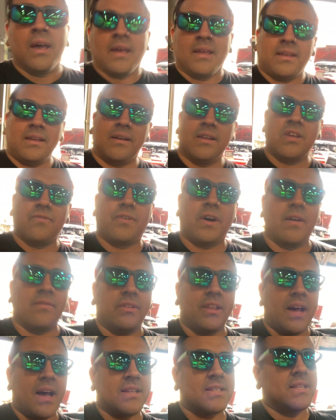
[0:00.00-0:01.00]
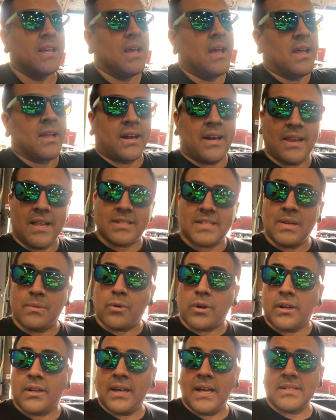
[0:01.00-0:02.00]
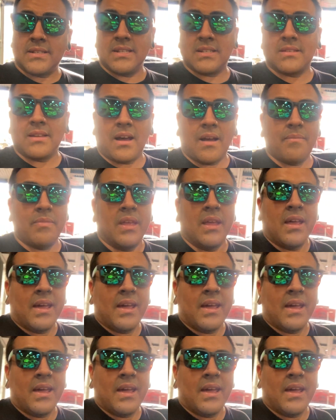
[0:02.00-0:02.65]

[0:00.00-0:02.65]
E85 last, kind of see where it hits this time.